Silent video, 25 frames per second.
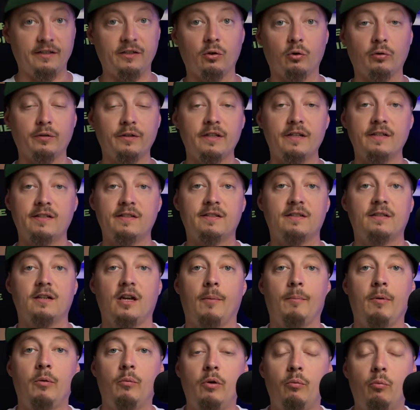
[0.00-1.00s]
on this. I
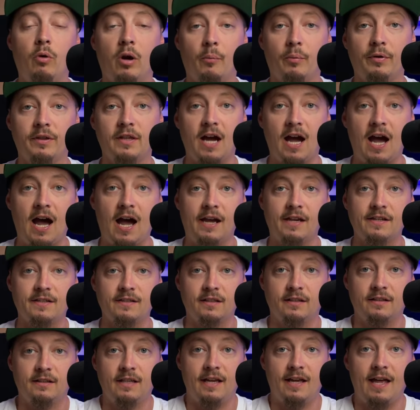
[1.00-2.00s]
mean, we went with the highest
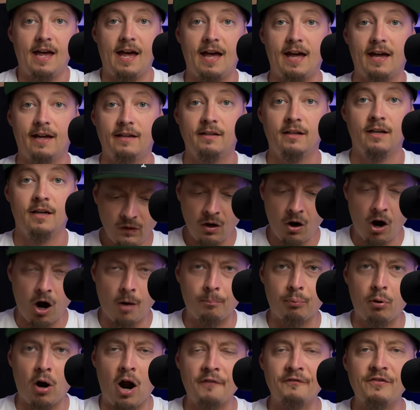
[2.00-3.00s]
end they had. Our
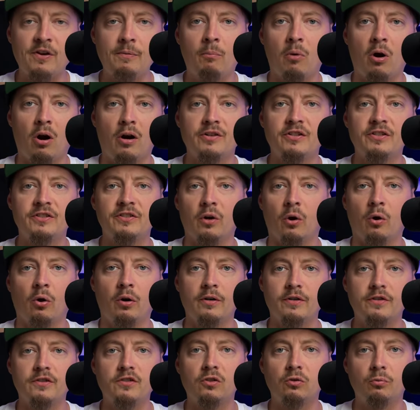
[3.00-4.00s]
profit margins
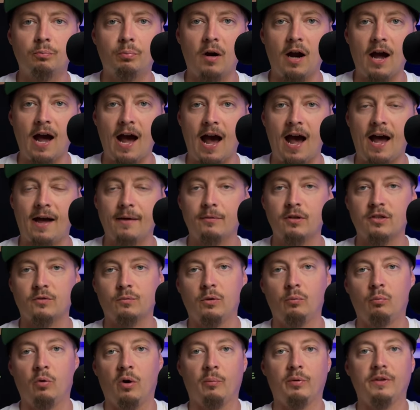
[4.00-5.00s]
aren't super high because
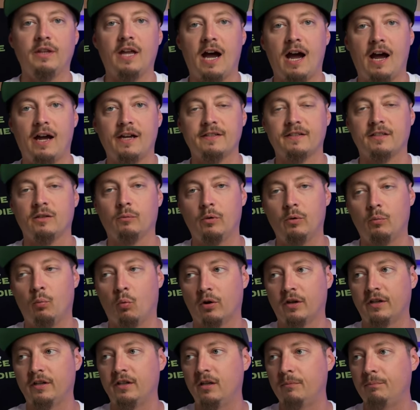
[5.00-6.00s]
we went with the highest end. We
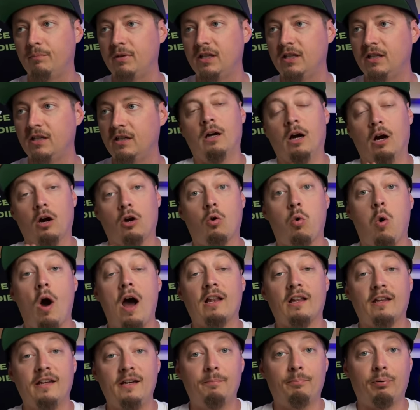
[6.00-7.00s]
wanted it to be a
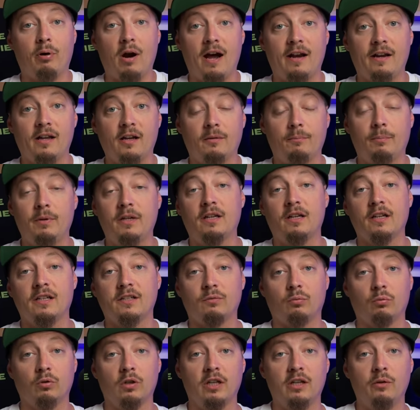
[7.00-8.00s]
quality product because
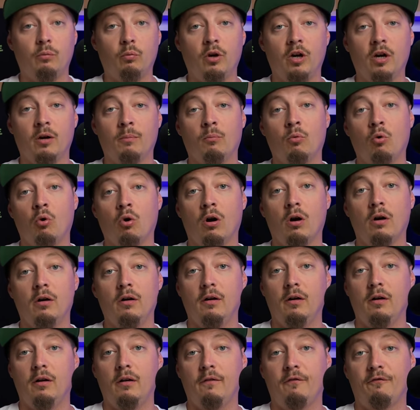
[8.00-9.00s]
really we're more
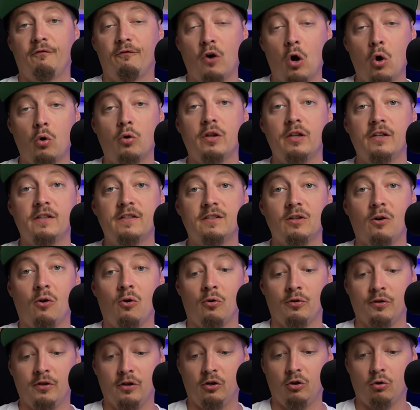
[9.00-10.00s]
focused
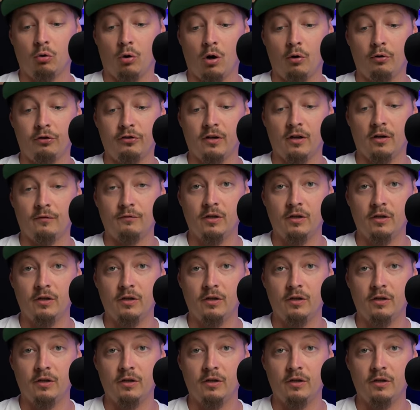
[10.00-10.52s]
on the growth of